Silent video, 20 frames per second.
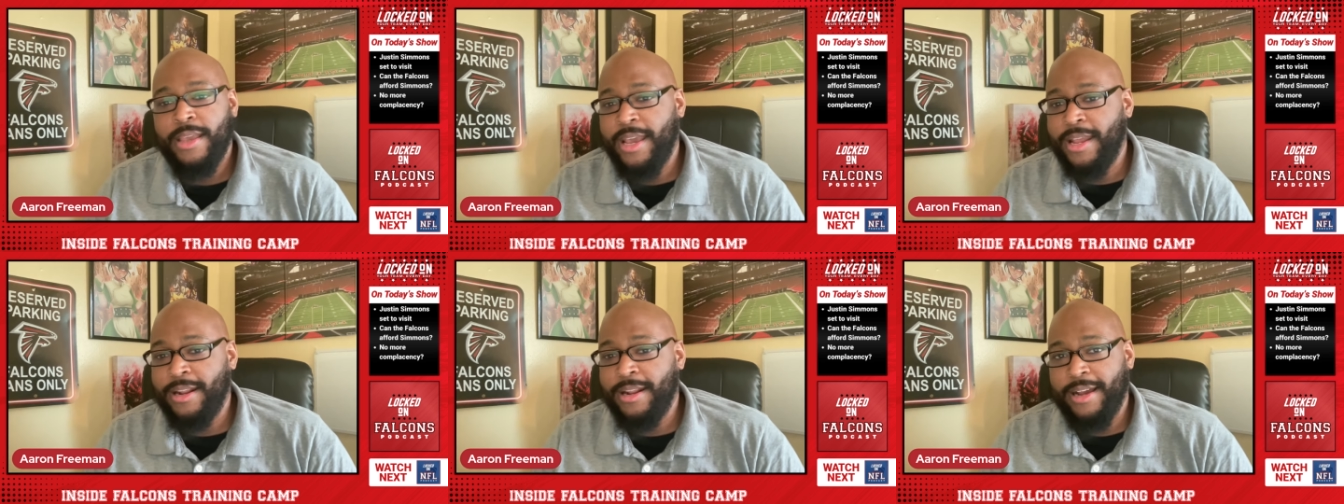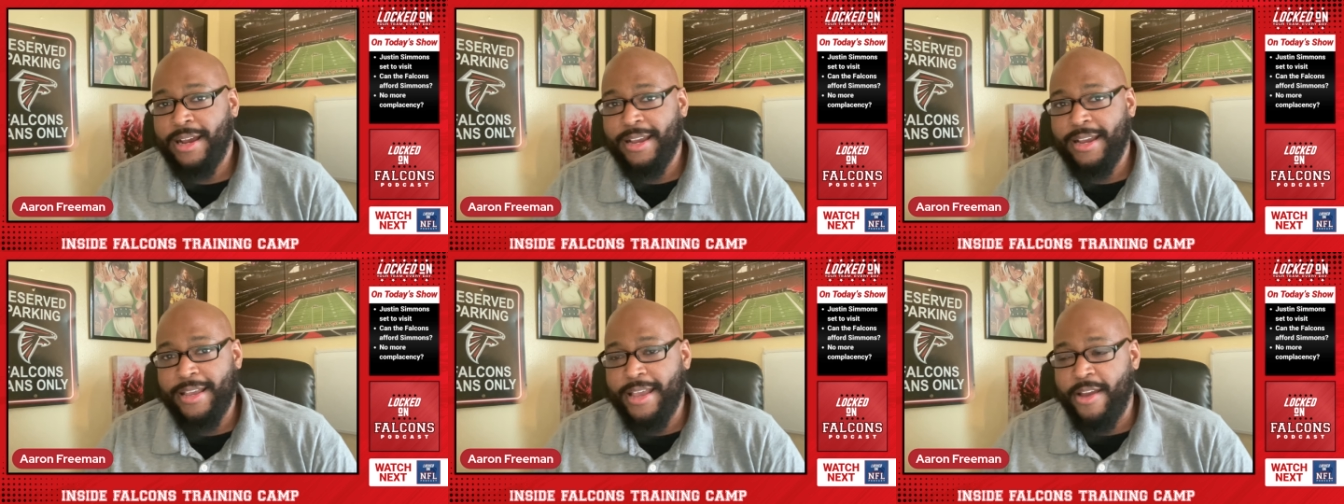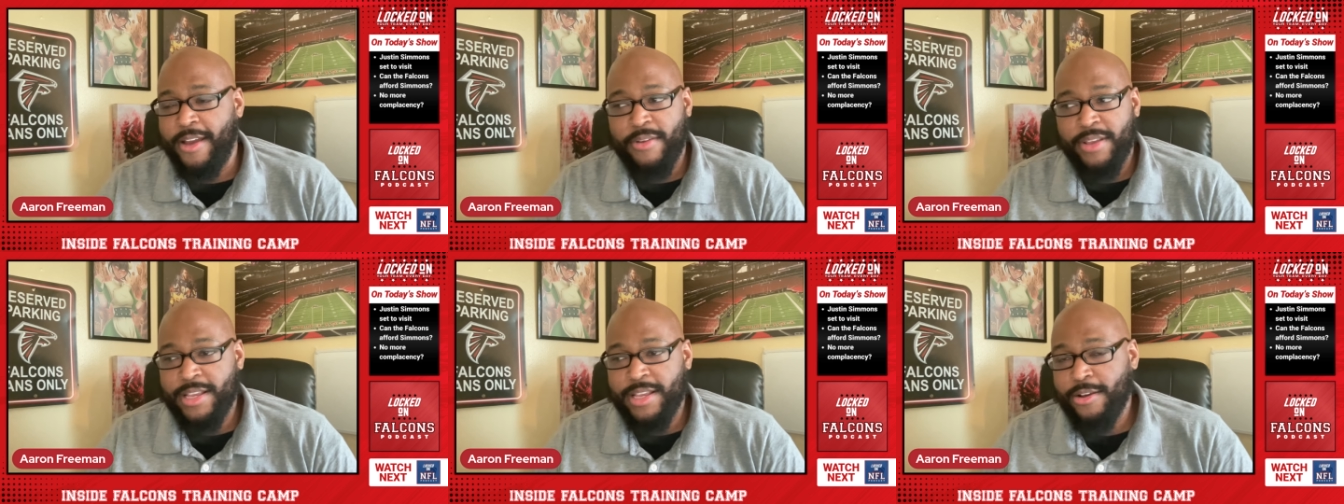And I,
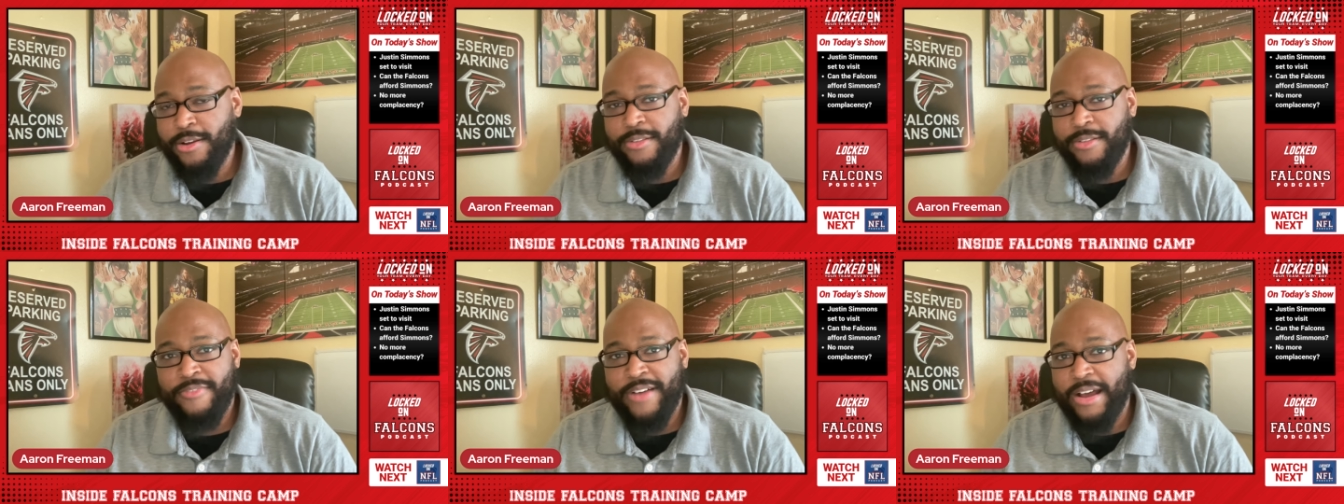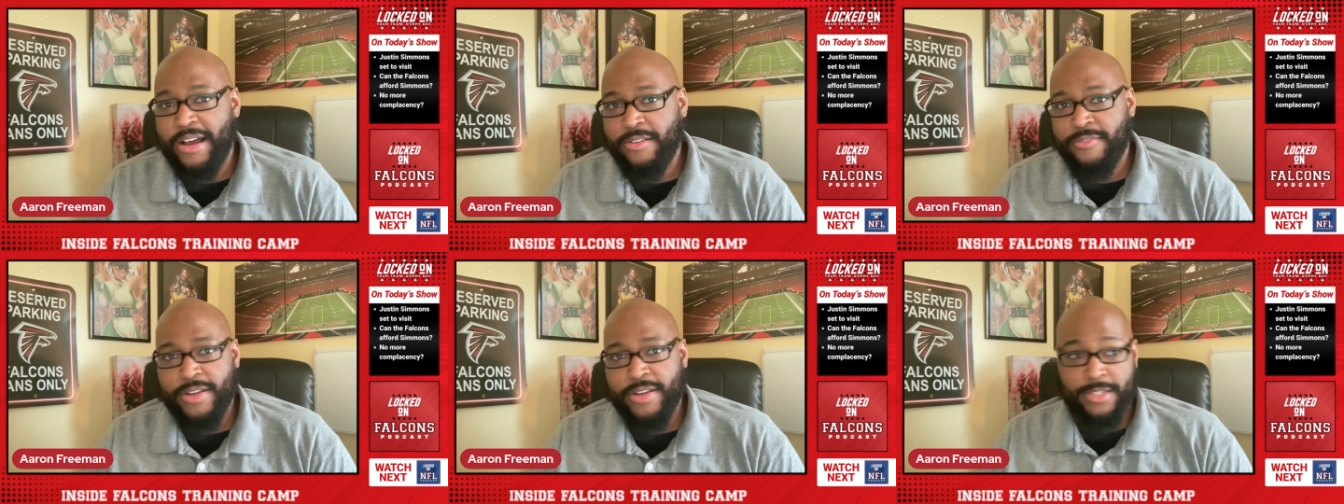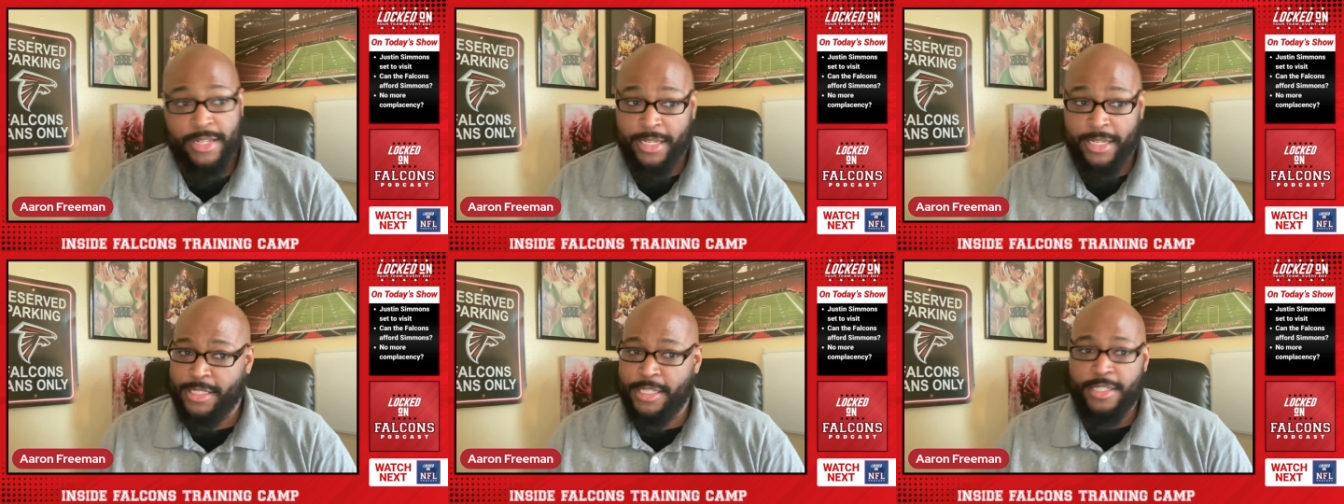every year, the Falcon
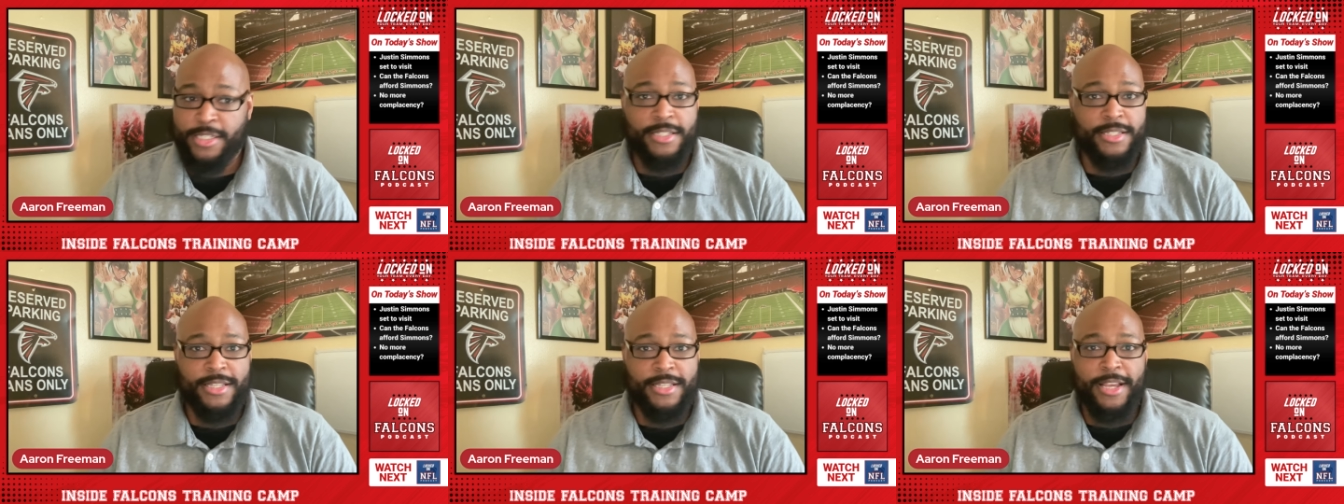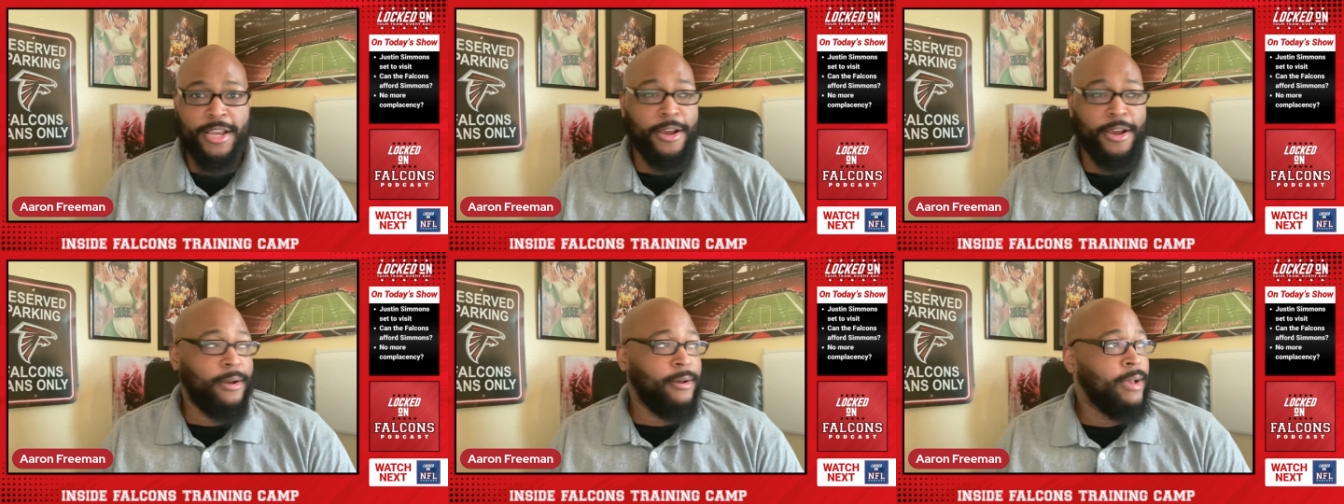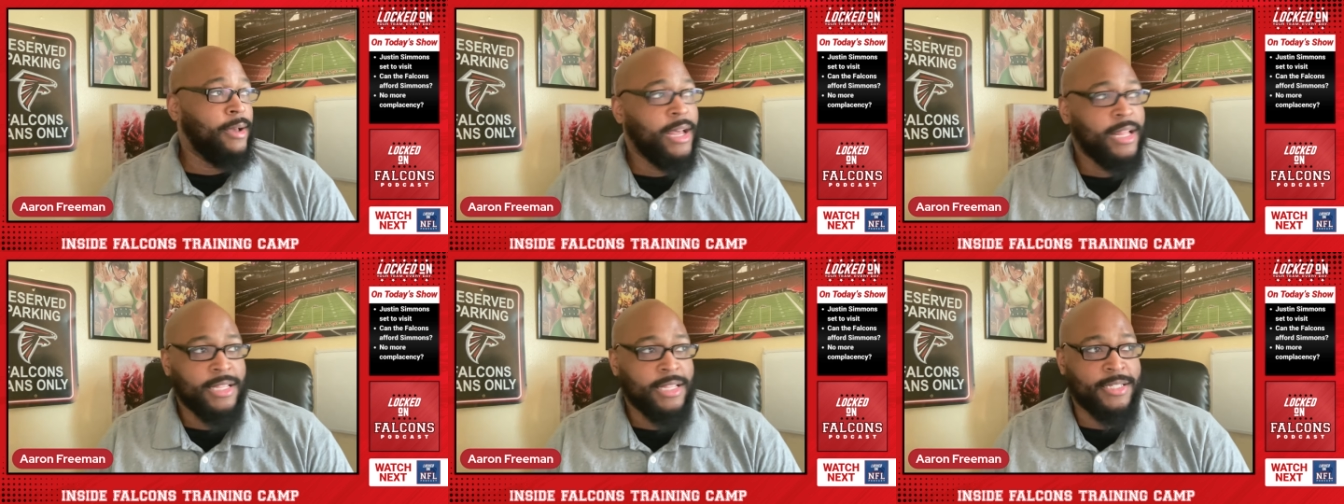fans are like, this is the
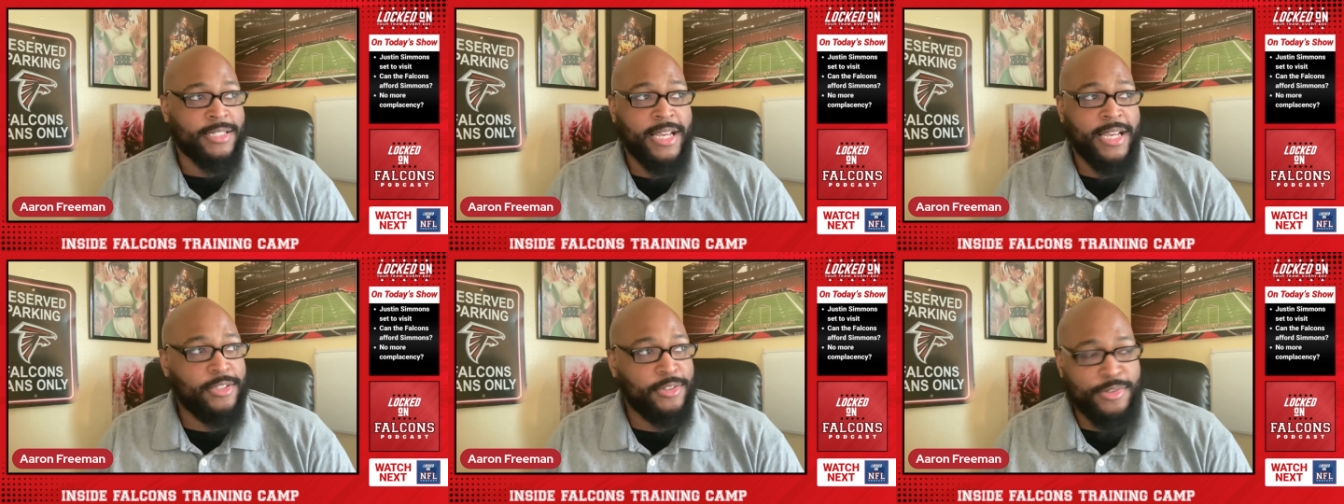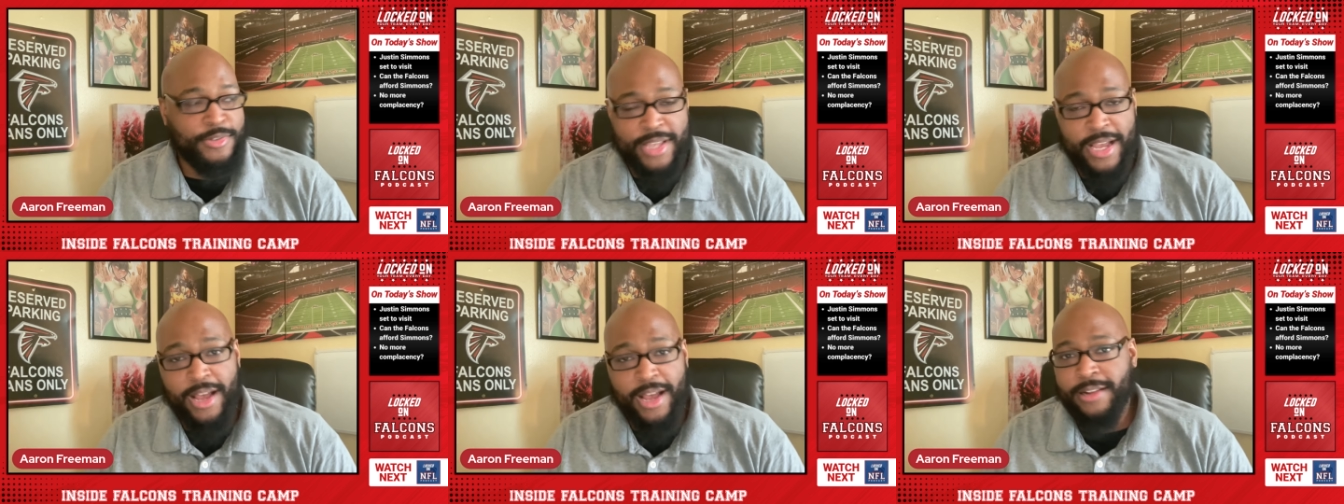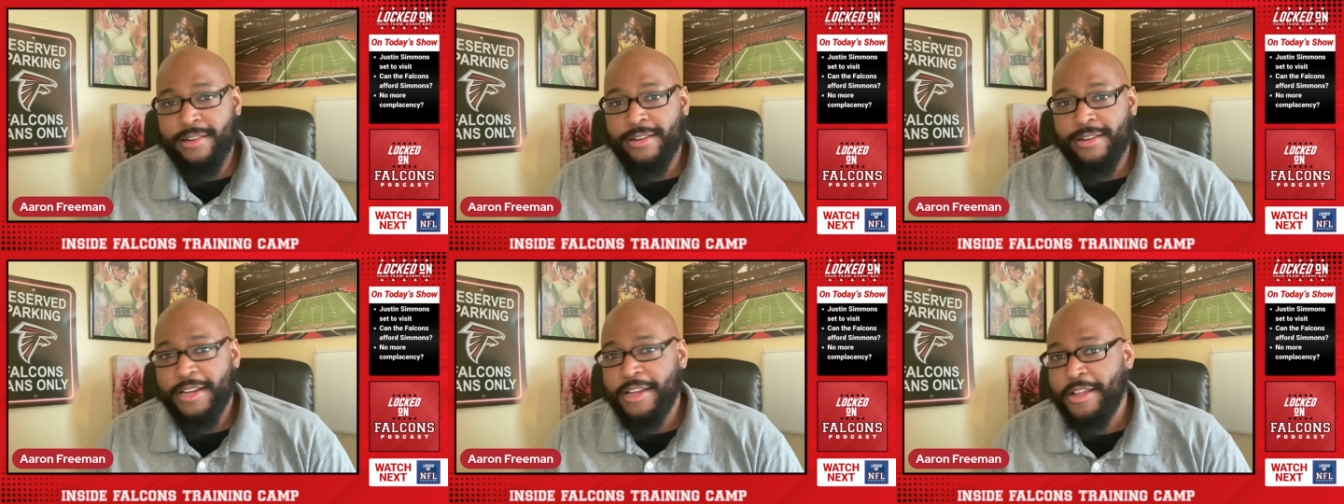year. The Saints are
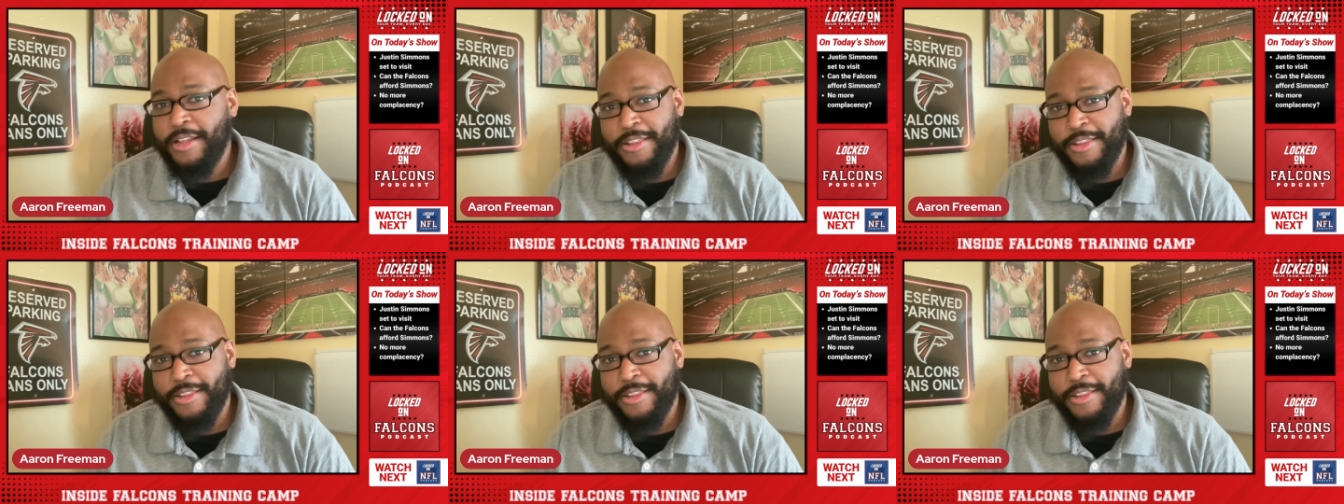done.